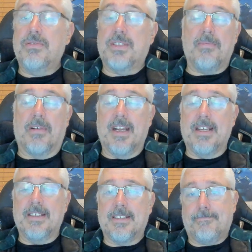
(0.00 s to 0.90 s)
their
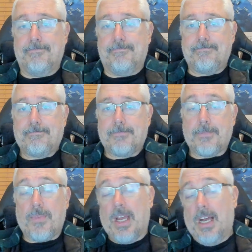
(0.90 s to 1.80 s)
brains,
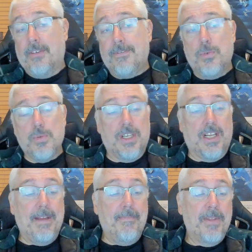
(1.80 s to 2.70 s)

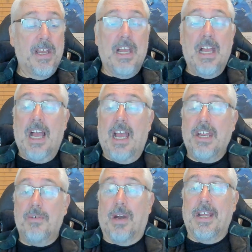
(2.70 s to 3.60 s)
unfortunately.
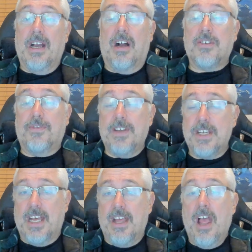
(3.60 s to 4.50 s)
Anyway, I shall
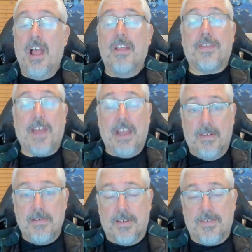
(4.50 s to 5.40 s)
finish there. Thank you
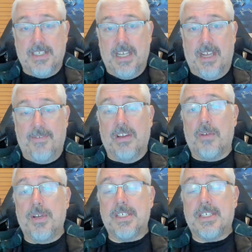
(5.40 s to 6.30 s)
very much for listening. If you
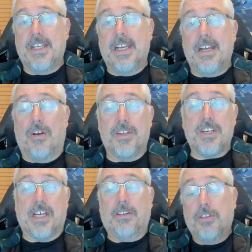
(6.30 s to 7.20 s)
like what you're seeing here on the
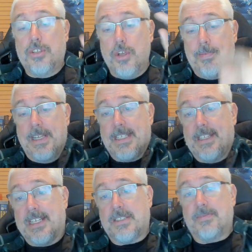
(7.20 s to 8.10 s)
channel, do please hit
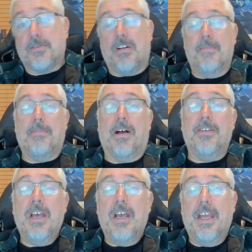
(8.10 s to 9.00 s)
that subscribe
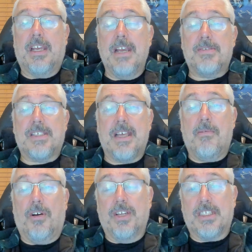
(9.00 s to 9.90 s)
button. It keeps them
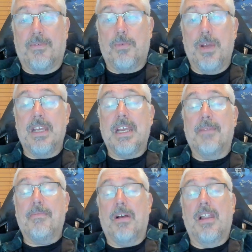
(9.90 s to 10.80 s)
honest if we can
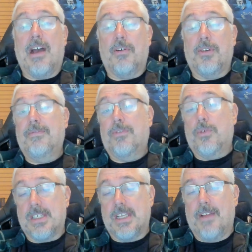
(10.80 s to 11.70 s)
give a louder
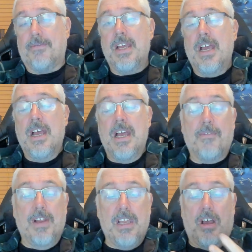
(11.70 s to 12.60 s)
voice. And every
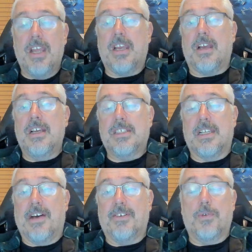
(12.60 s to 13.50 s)
every like is a
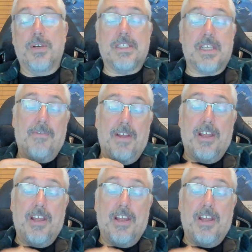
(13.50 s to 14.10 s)
louder voice, every